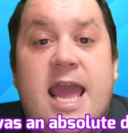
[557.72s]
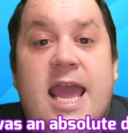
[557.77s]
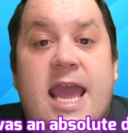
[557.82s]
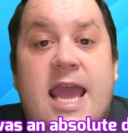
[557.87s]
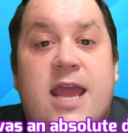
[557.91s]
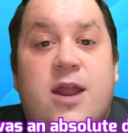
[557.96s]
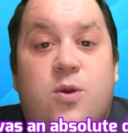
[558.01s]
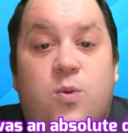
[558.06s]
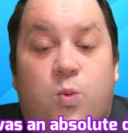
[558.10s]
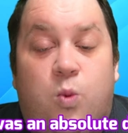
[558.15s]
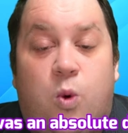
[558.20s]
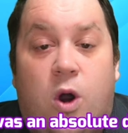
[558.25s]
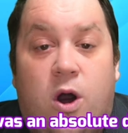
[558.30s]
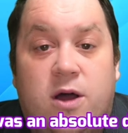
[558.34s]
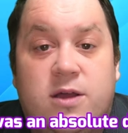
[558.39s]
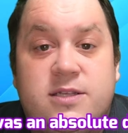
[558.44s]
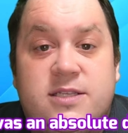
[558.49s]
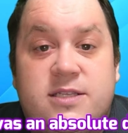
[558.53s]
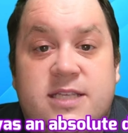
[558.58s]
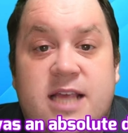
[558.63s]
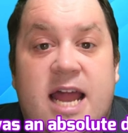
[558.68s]
it
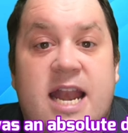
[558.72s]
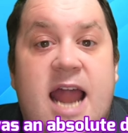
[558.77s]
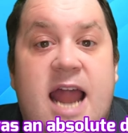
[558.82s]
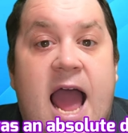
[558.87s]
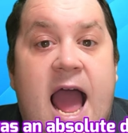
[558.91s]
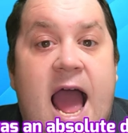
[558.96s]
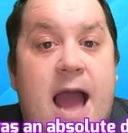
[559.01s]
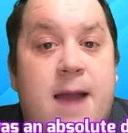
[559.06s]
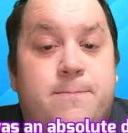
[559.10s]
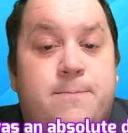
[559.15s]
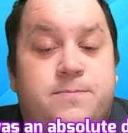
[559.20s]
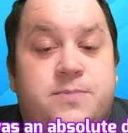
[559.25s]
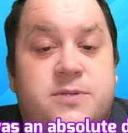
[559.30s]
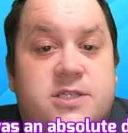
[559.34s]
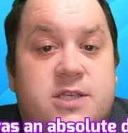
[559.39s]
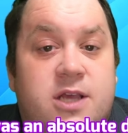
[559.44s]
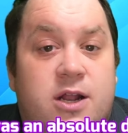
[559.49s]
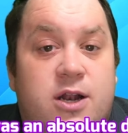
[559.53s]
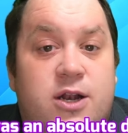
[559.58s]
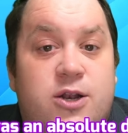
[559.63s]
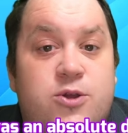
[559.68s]
was an
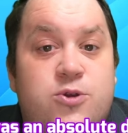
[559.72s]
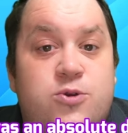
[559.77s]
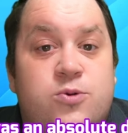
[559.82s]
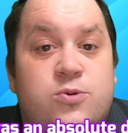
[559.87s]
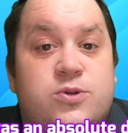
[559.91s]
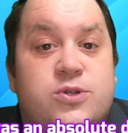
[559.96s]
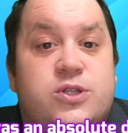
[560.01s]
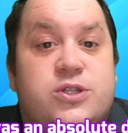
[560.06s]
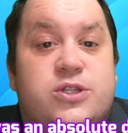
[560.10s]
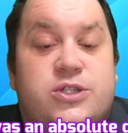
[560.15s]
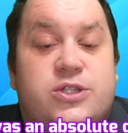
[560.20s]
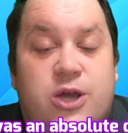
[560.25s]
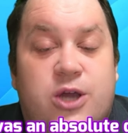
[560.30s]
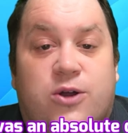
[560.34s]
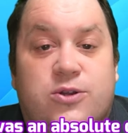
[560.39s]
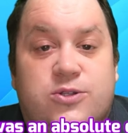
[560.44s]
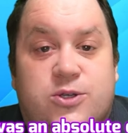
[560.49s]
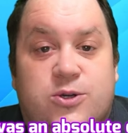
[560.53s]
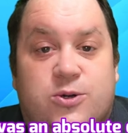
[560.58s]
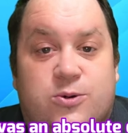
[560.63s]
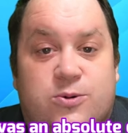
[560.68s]
absolute doddle.